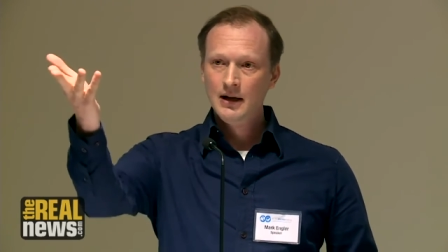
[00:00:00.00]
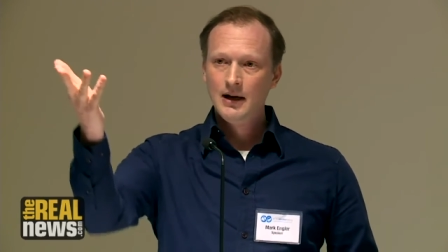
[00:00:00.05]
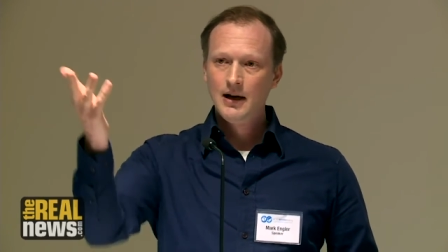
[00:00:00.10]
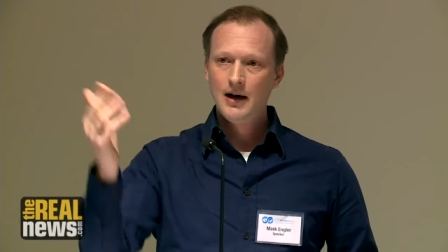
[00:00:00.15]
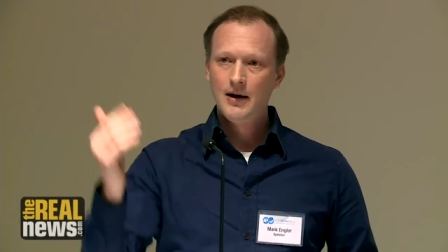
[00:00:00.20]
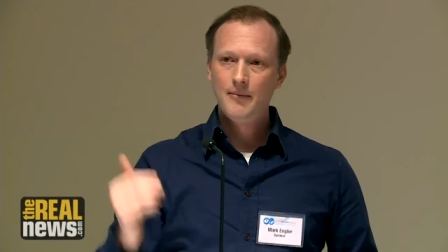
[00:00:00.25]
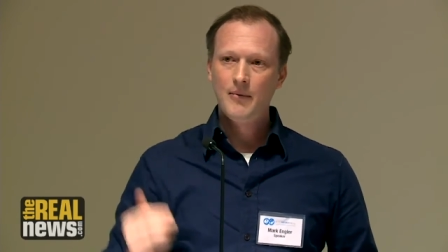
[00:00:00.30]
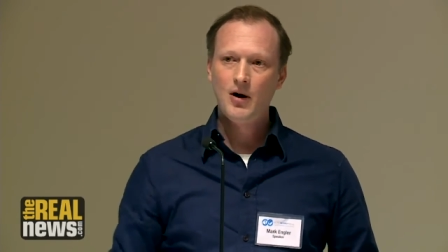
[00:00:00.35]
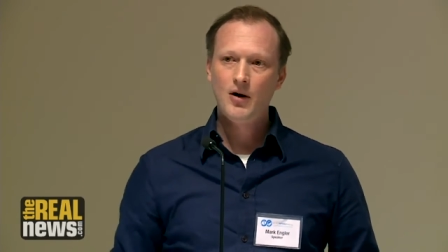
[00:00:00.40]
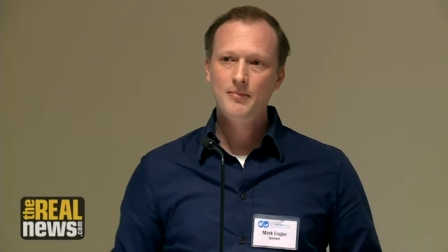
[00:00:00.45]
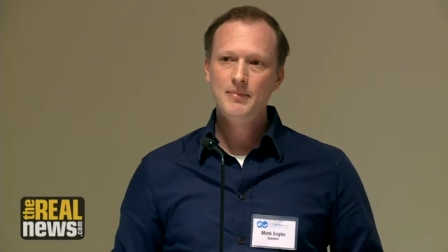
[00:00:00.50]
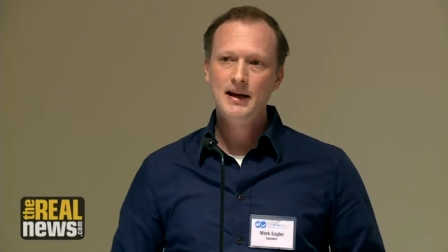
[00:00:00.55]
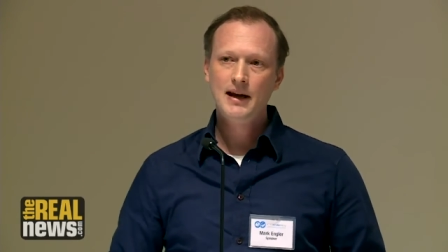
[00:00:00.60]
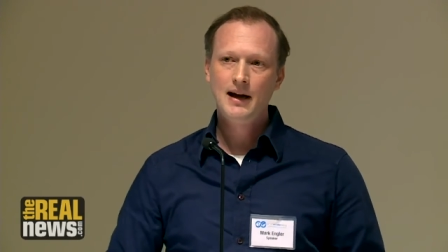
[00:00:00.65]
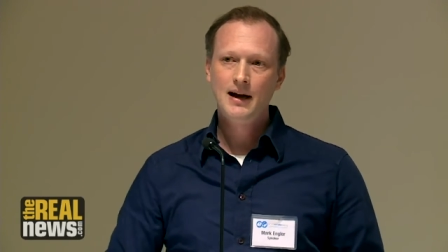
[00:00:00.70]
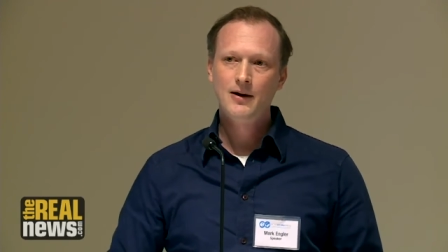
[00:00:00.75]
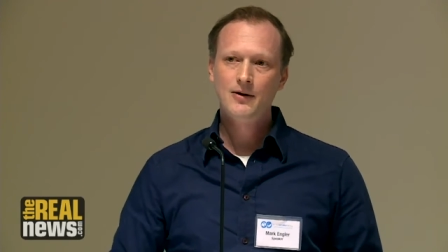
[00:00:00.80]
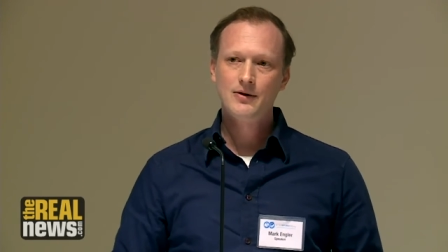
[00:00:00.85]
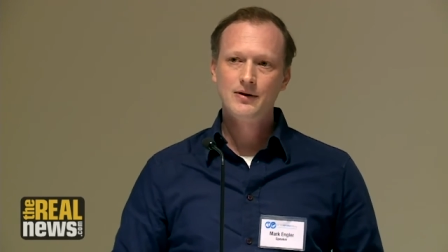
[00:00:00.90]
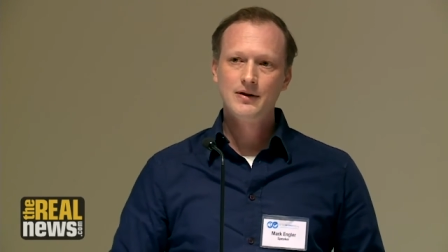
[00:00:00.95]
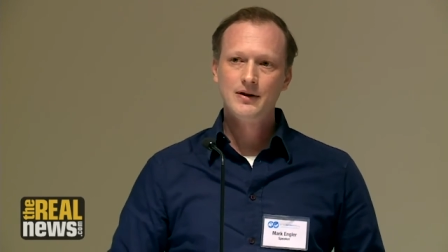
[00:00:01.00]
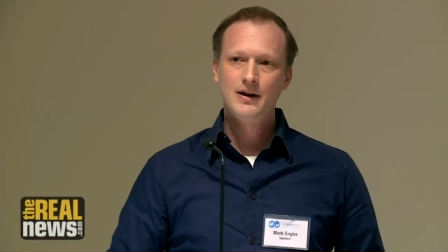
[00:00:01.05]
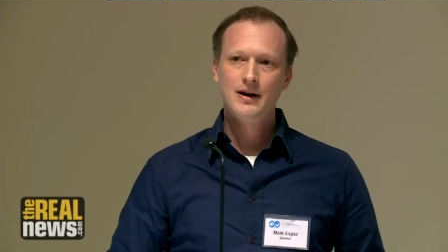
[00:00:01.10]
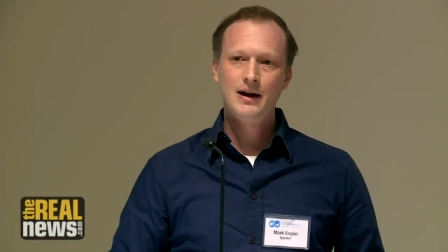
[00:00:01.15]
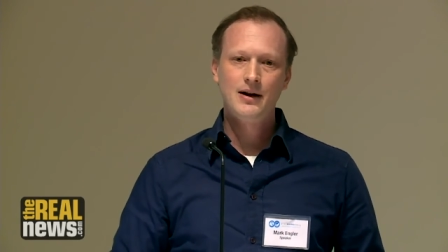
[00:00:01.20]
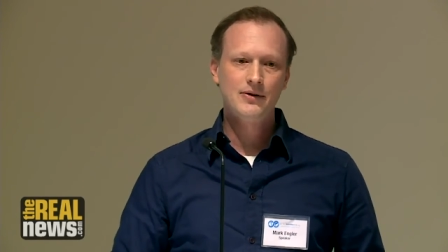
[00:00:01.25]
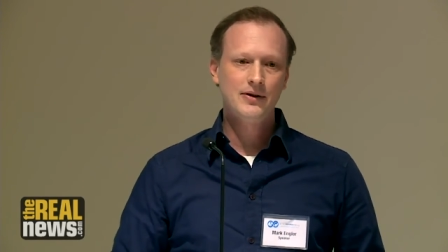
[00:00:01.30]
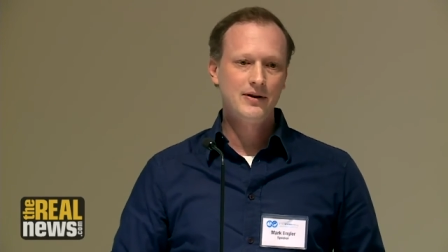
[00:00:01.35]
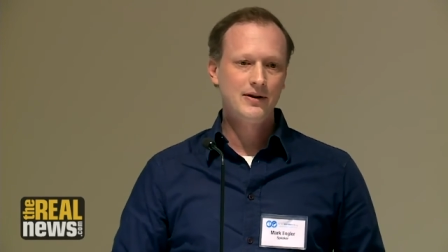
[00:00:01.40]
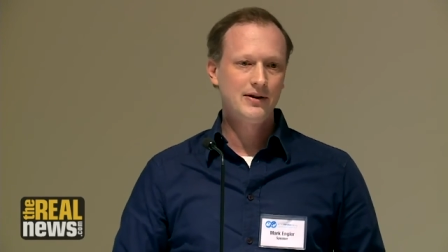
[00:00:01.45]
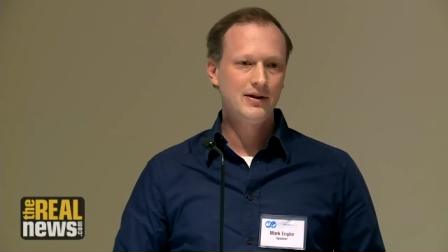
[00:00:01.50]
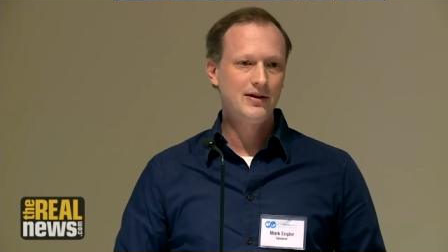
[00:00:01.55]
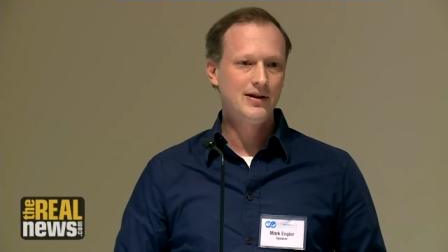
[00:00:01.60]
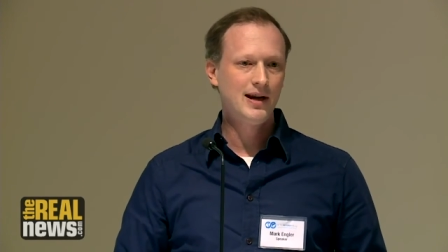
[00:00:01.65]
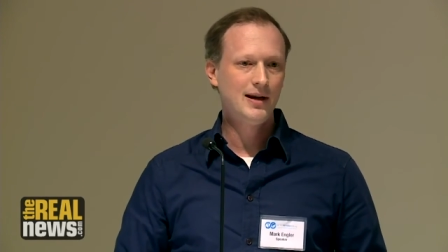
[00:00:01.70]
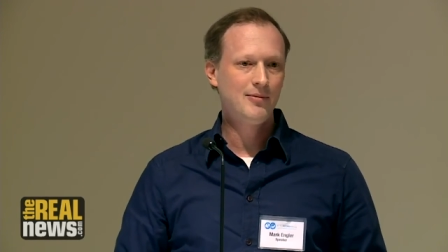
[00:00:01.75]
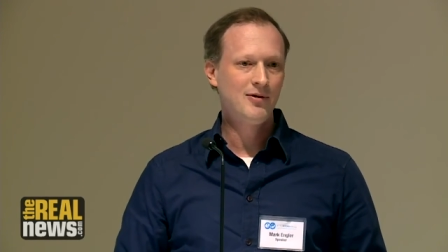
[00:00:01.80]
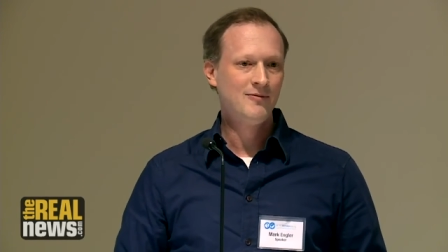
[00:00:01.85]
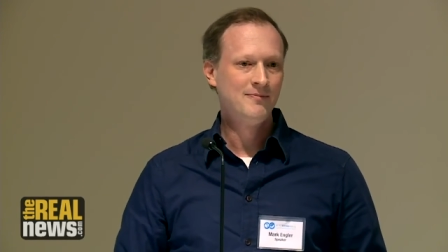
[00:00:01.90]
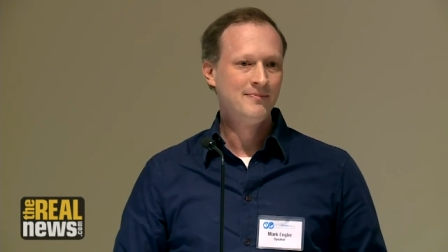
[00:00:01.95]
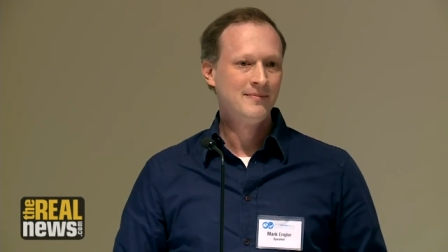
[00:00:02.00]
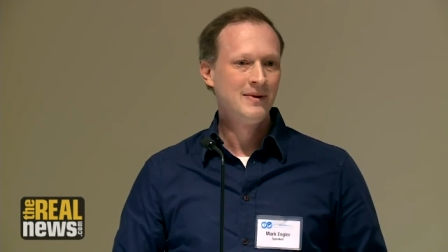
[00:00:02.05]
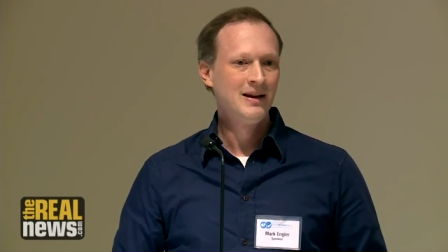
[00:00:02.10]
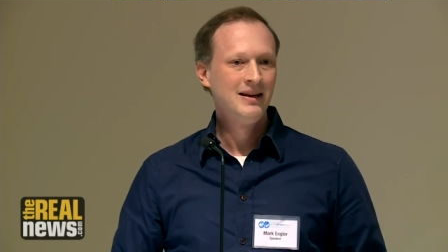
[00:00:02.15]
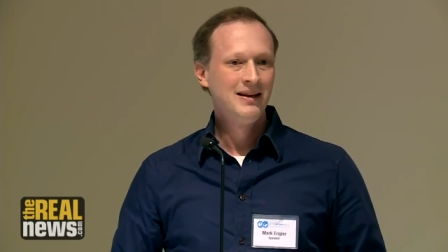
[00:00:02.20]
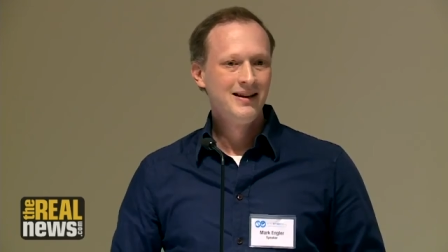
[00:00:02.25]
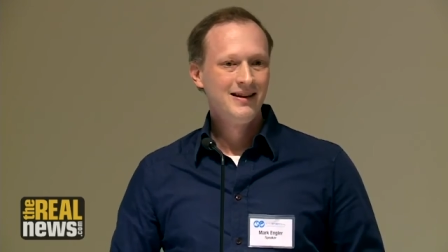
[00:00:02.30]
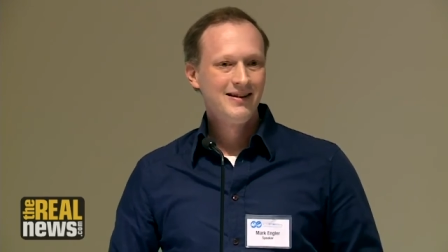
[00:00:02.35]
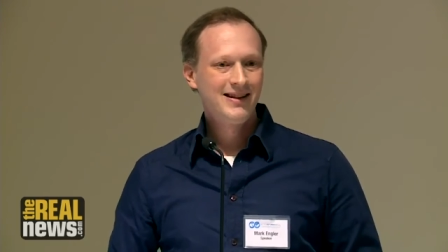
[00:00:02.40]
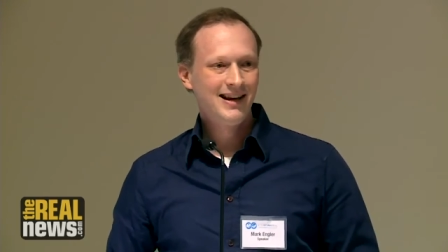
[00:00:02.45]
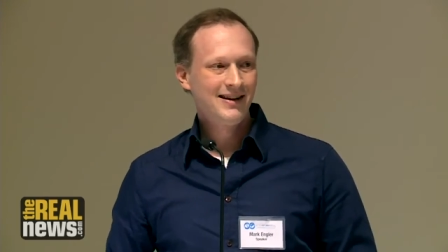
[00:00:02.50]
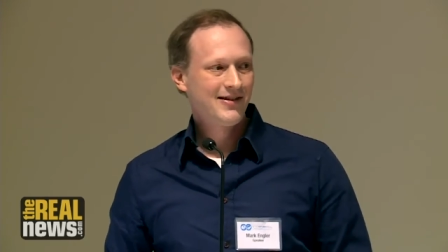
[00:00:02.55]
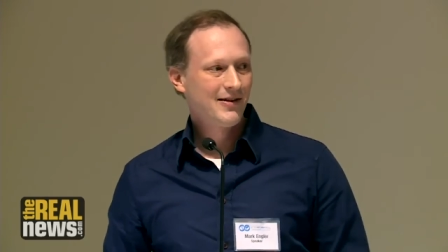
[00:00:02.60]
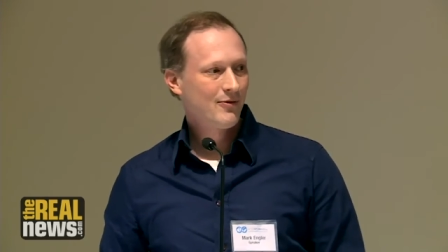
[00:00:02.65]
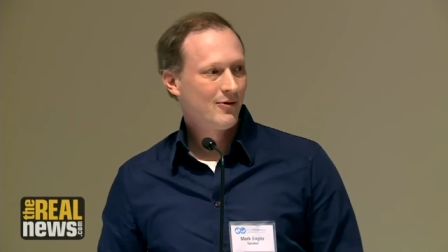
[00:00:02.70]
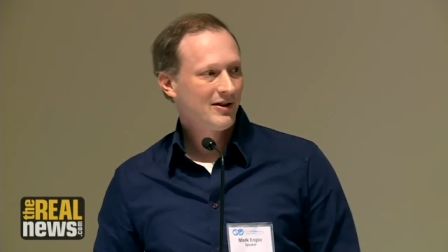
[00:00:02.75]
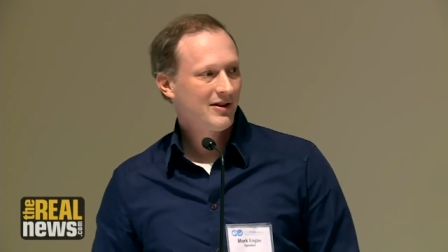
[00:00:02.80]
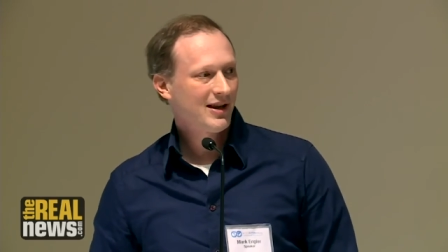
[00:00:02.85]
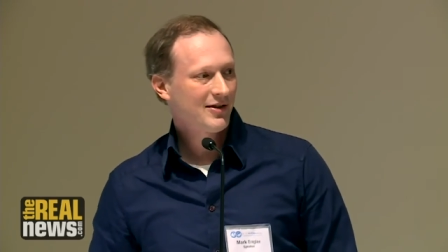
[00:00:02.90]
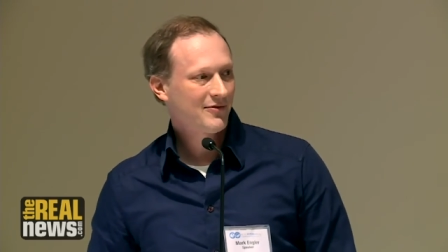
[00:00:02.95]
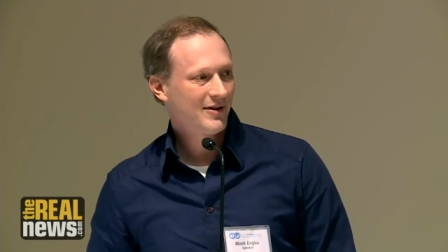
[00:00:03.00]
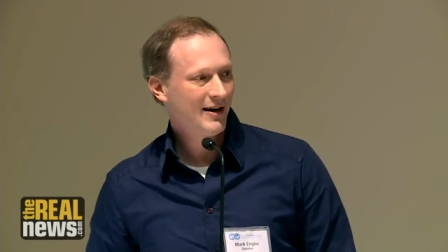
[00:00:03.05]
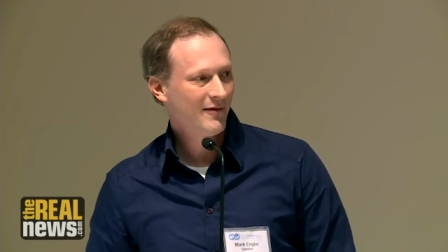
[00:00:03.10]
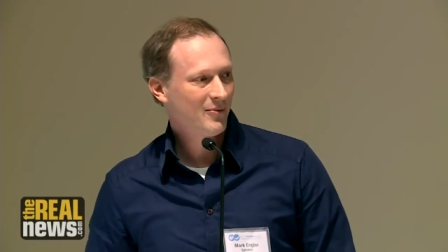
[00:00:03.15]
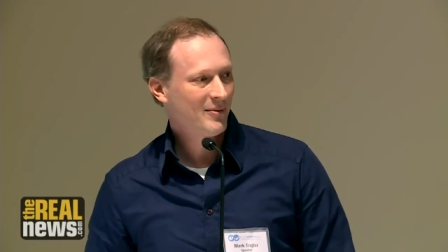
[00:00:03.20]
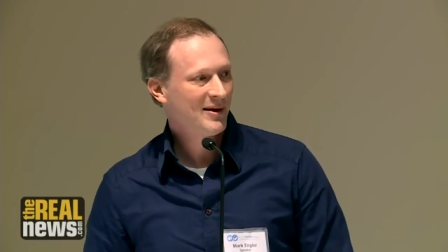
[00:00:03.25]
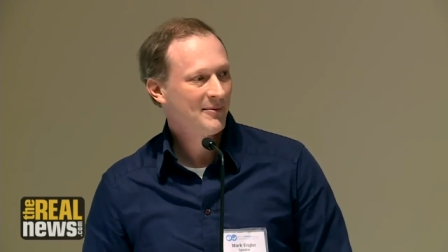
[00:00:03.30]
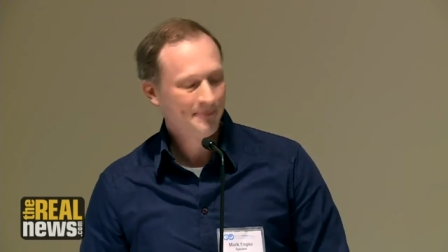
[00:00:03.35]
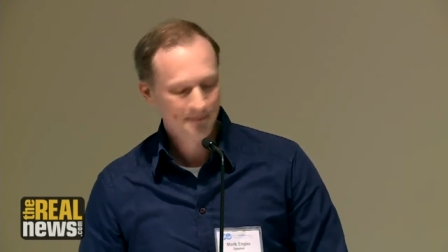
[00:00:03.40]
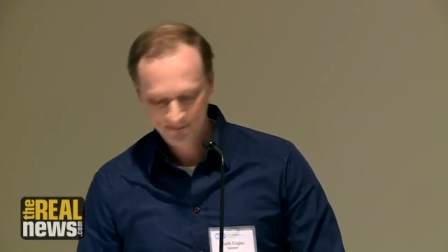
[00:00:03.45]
I'll be out there at the table. Thanks, everyone. Thanks for having me.